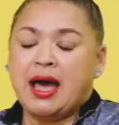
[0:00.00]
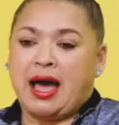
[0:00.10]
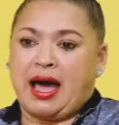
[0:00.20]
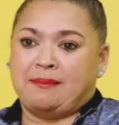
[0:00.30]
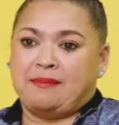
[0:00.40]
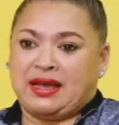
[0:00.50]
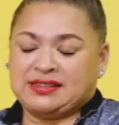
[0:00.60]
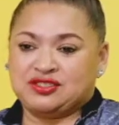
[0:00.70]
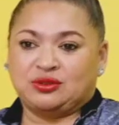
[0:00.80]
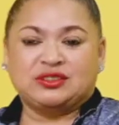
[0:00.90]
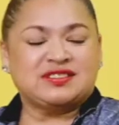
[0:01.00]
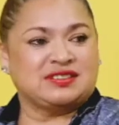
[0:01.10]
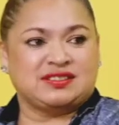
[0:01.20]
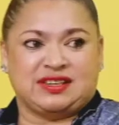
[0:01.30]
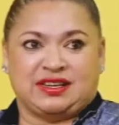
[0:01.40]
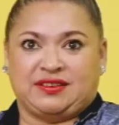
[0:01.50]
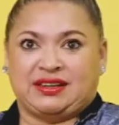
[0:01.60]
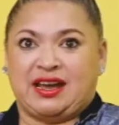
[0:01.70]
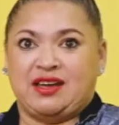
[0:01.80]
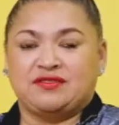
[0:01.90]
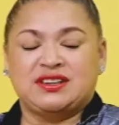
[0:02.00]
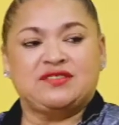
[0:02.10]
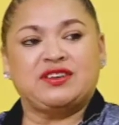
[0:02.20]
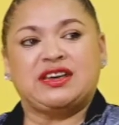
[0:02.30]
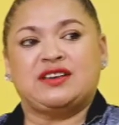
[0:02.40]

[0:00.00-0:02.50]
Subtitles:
I must also say that I have never, ever